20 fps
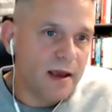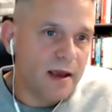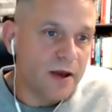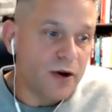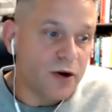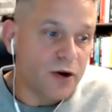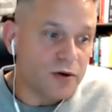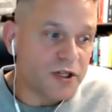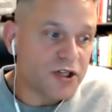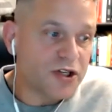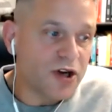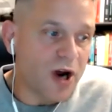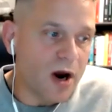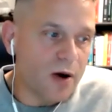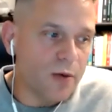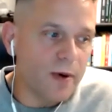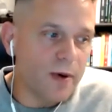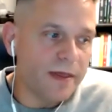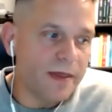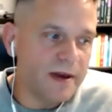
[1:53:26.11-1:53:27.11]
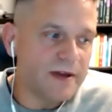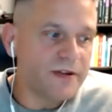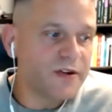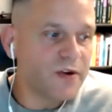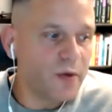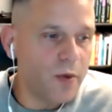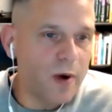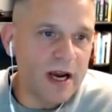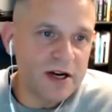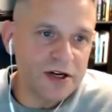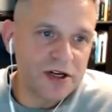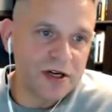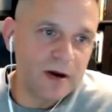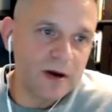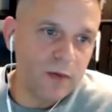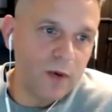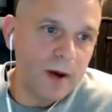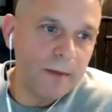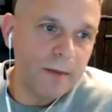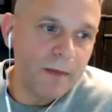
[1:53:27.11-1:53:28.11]
you know start with this question
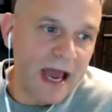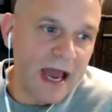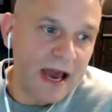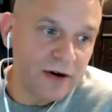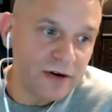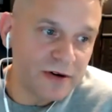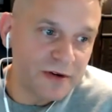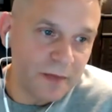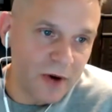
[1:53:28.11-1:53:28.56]
of what matters